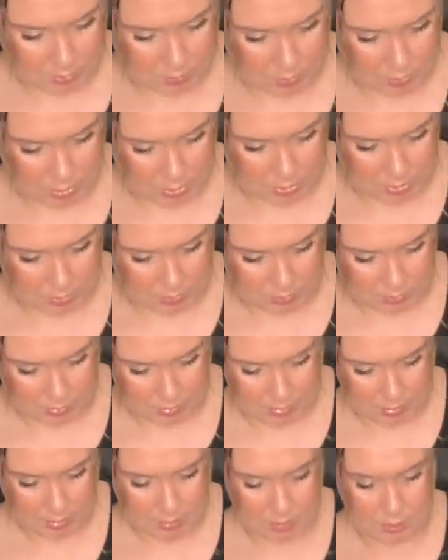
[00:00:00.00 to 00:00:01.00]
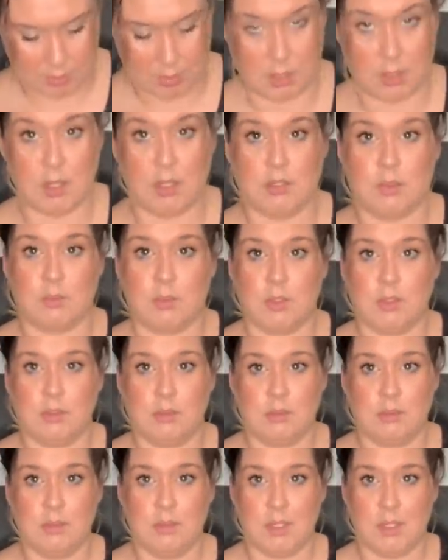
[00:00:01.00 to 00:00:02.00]
road. On the
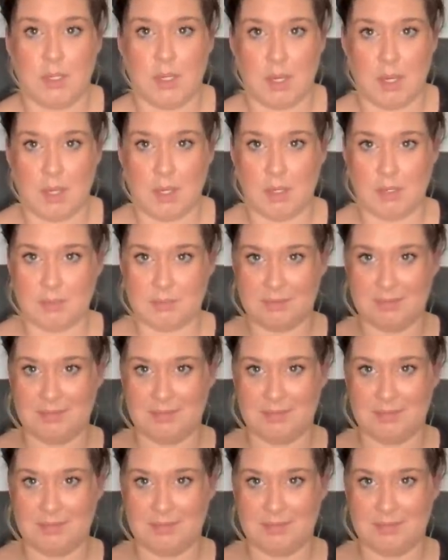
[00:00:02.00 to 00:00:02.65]
road again.